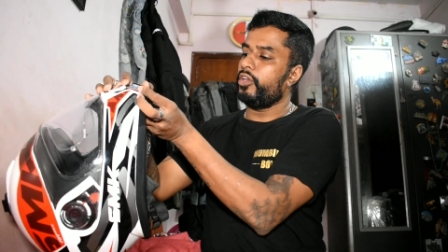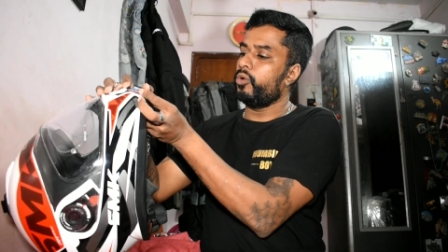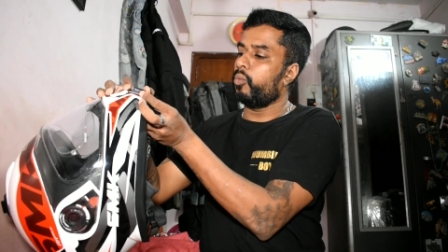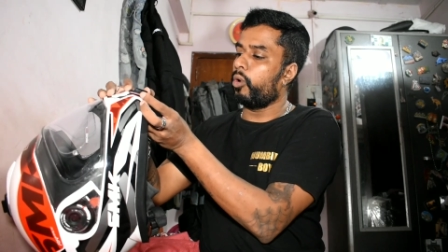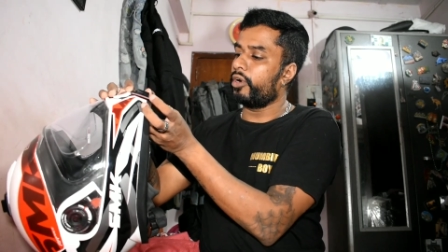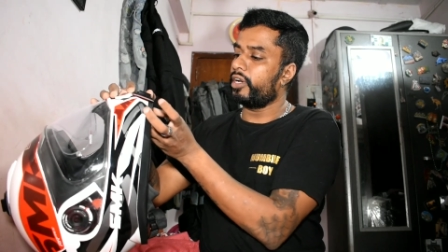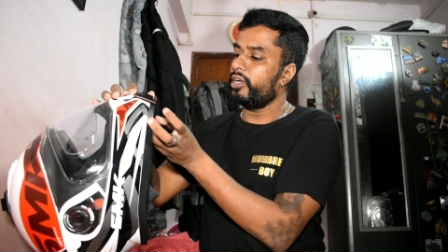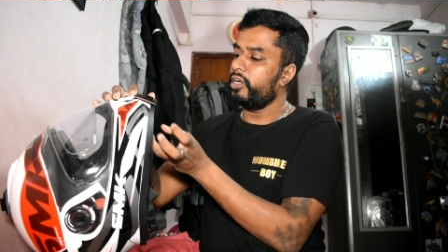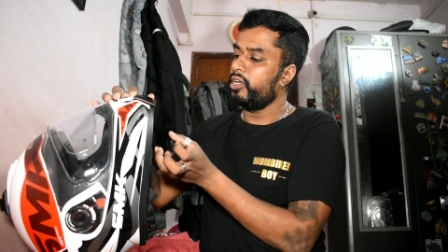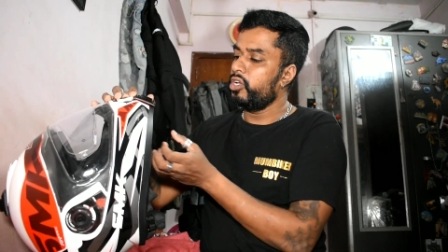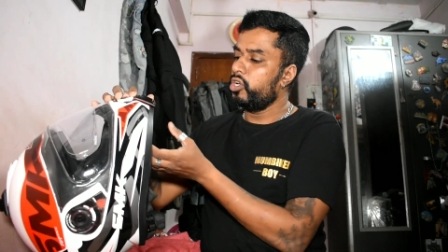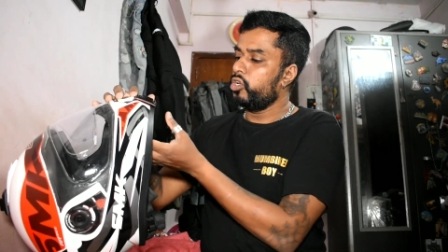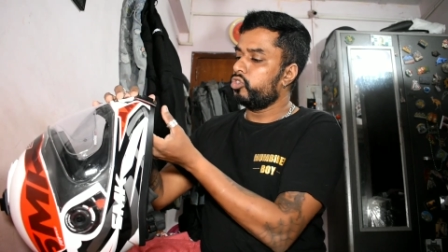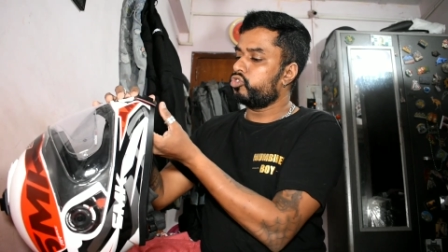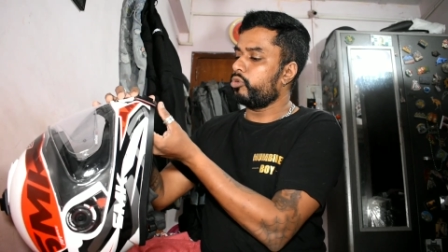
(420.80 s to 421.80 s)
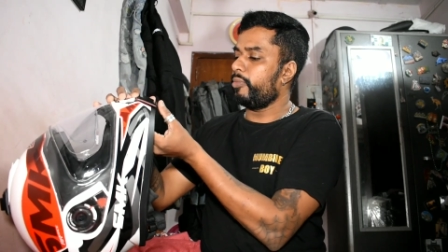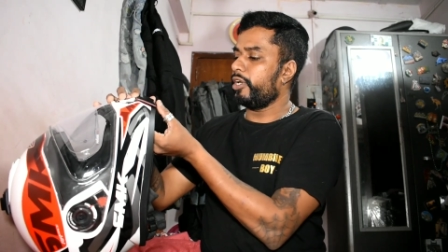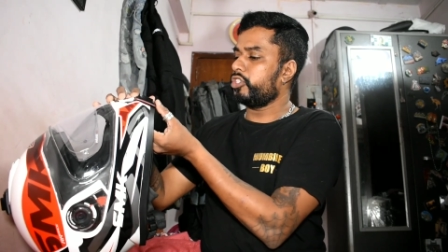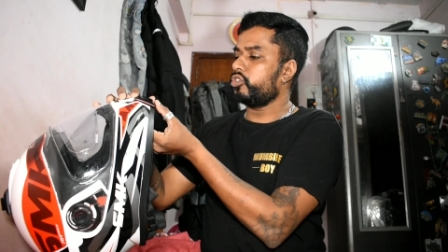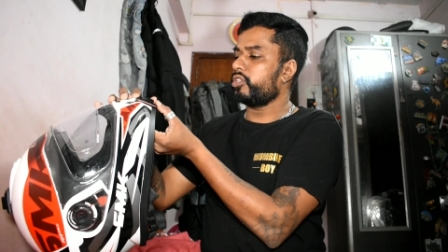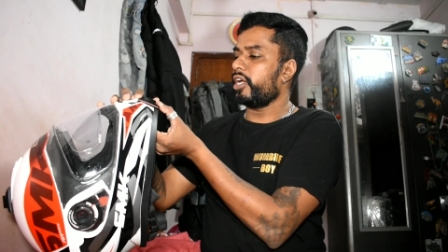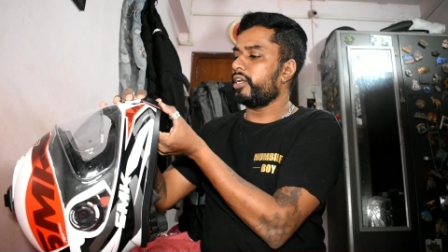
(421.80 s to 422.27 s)
you want it. So
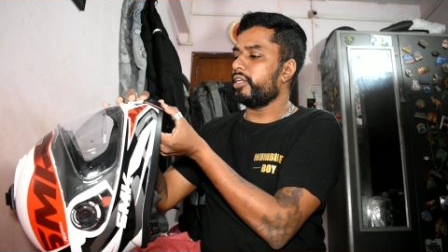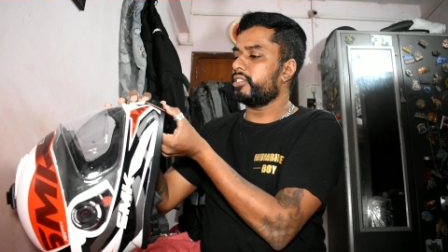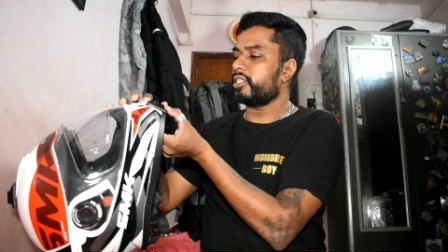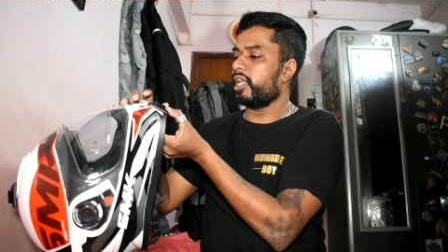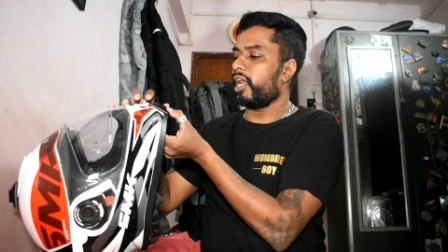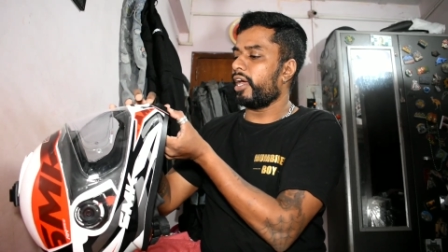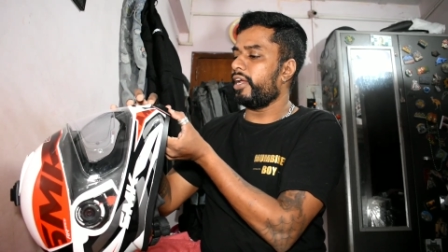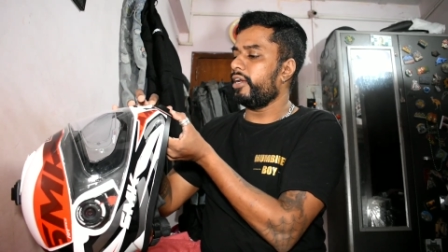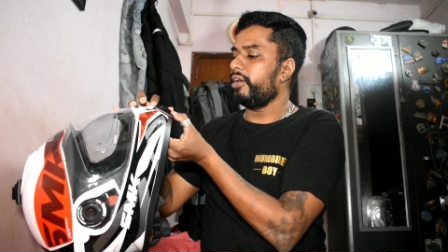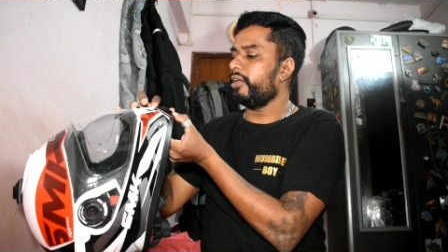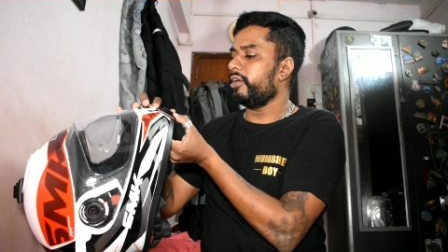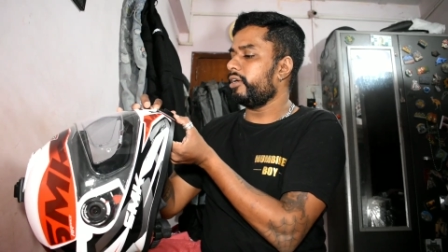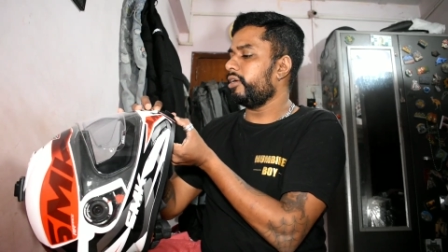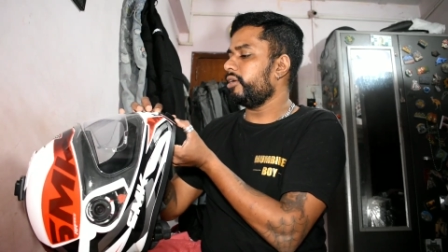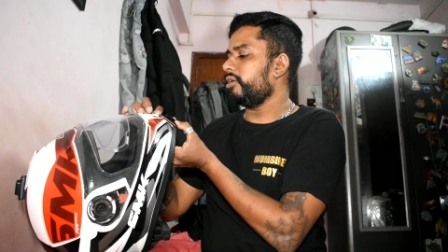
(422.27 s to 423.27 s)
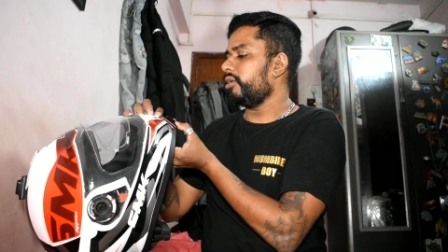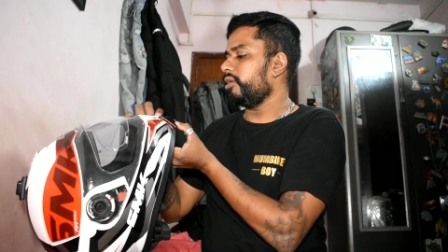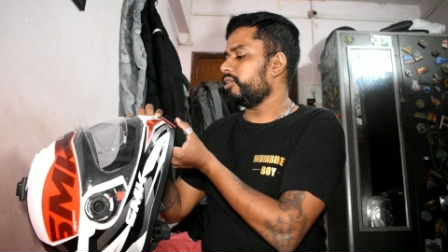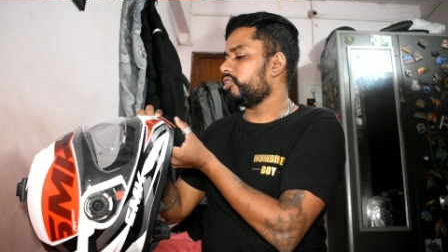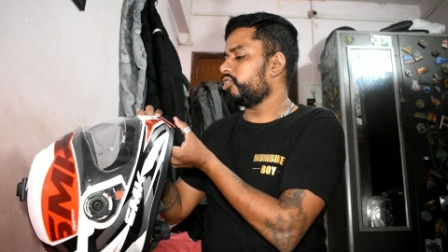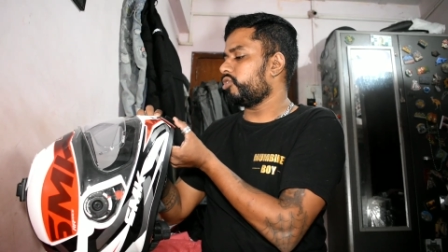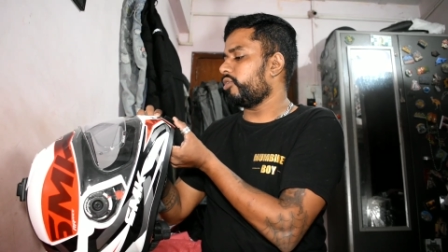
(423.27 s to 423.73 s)
make sure that it's aligned
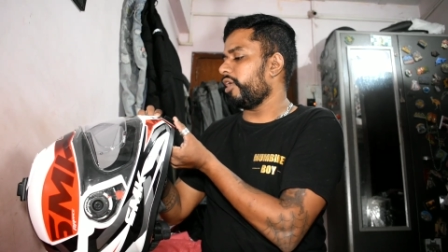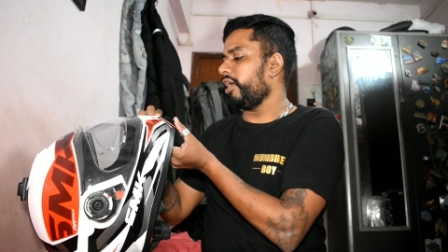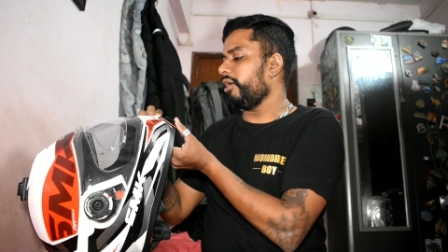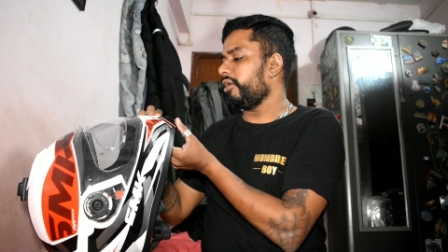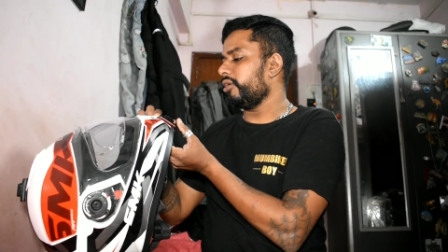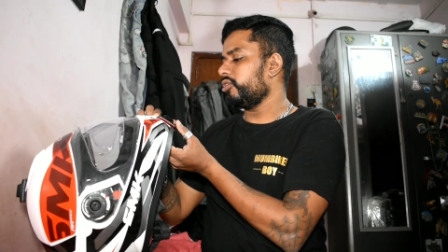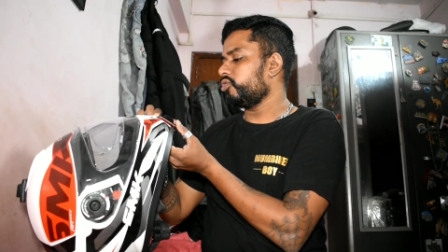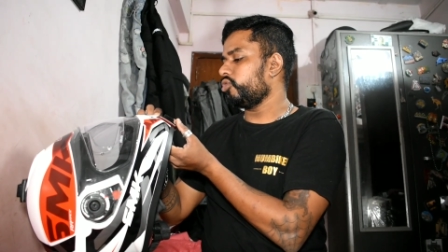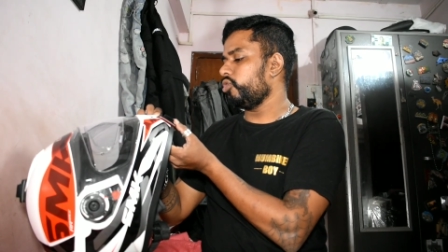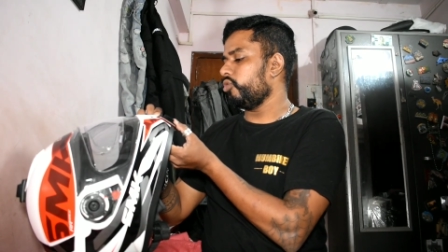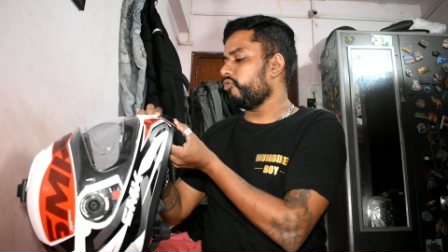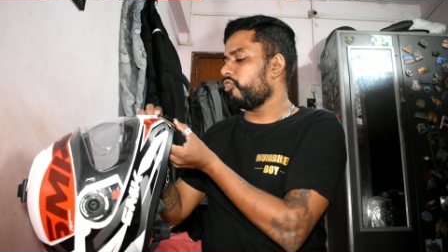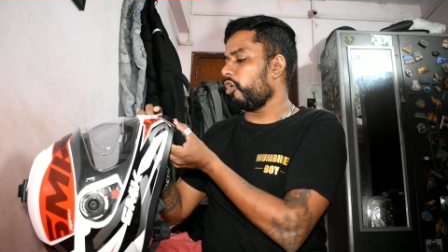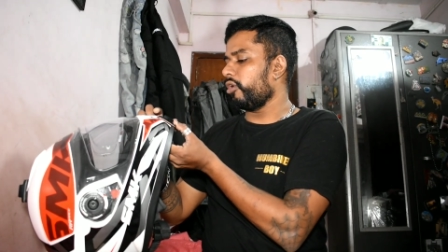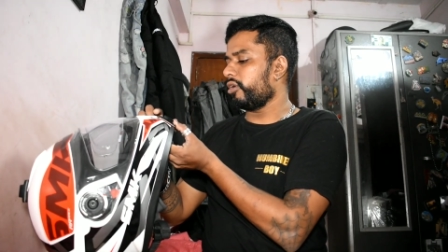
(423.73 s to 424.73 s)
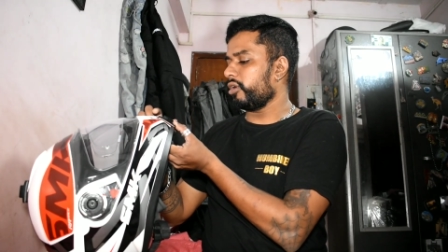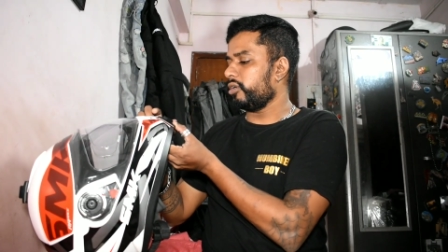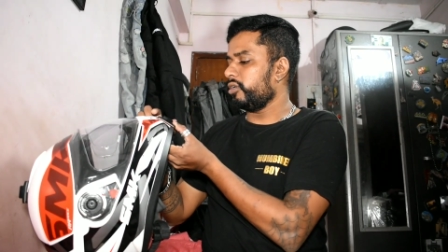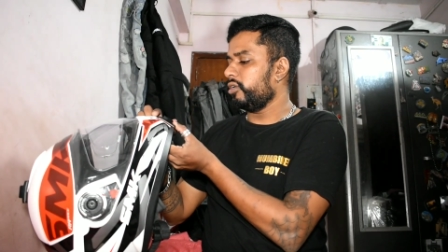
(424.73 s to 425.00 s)
straight, so you've got